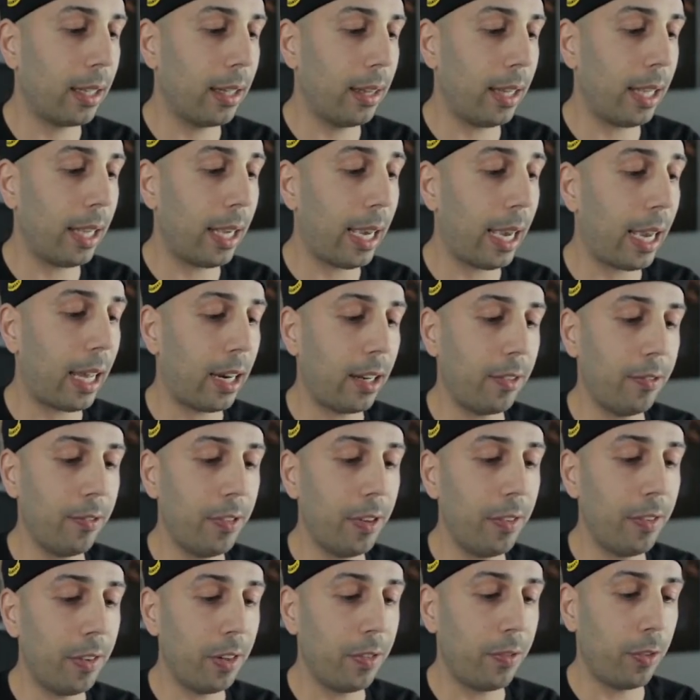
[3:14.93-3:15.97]
They had a
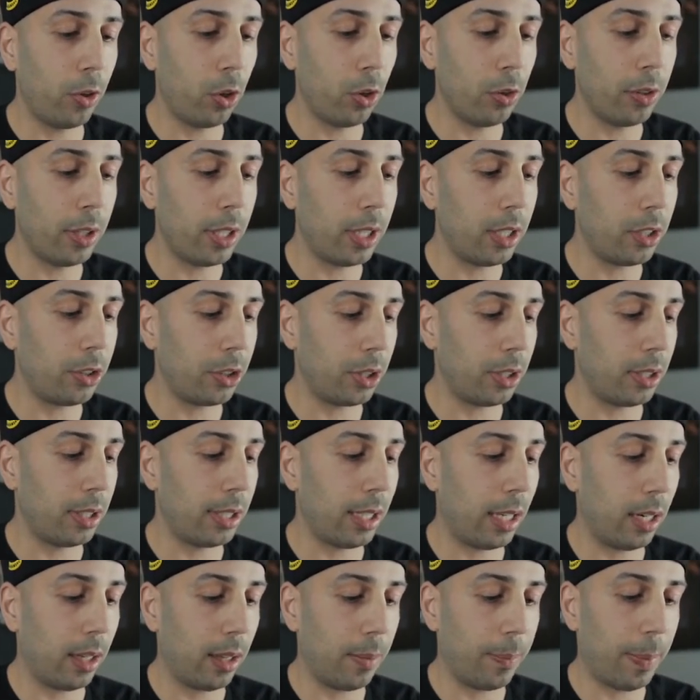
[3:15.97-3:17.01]
Vivid Voltage
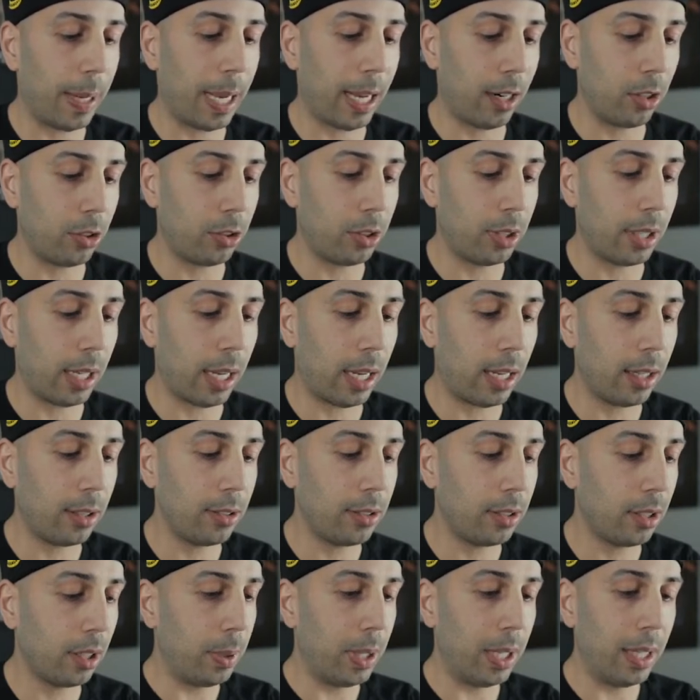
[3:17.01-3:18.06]
instead of the Battle
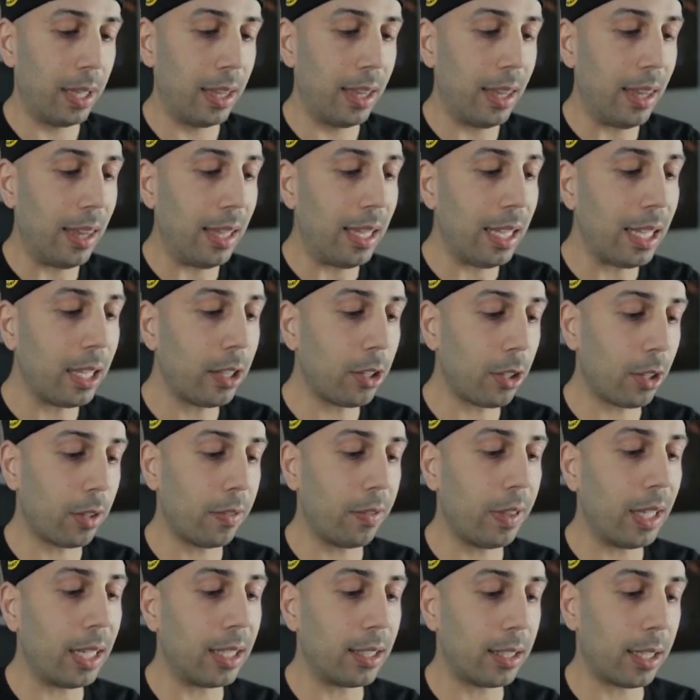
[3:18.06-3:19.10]
Styles, but neither
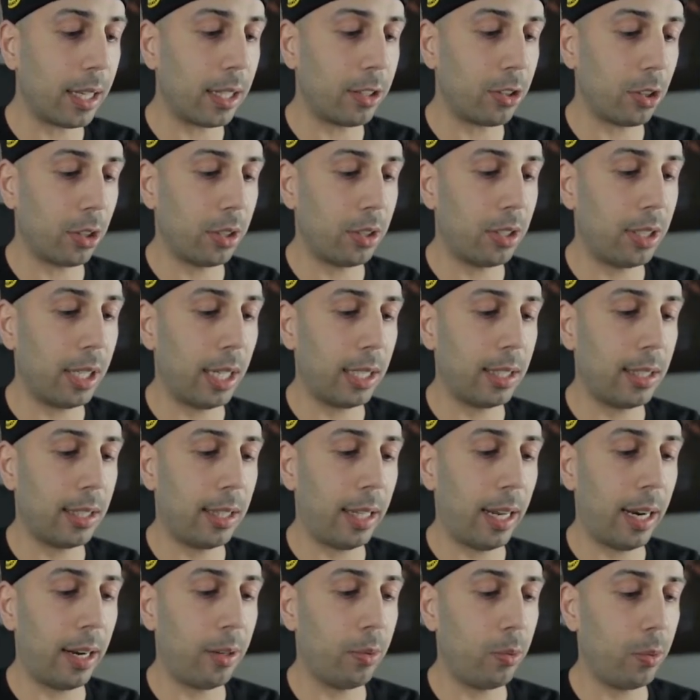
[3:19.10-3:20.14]
of these sets are sets
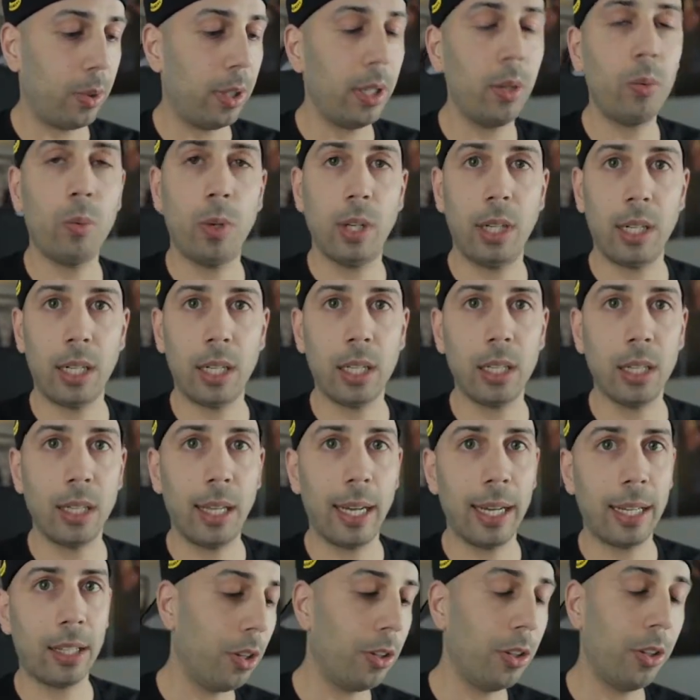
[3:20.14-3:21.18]
that I really want to collect.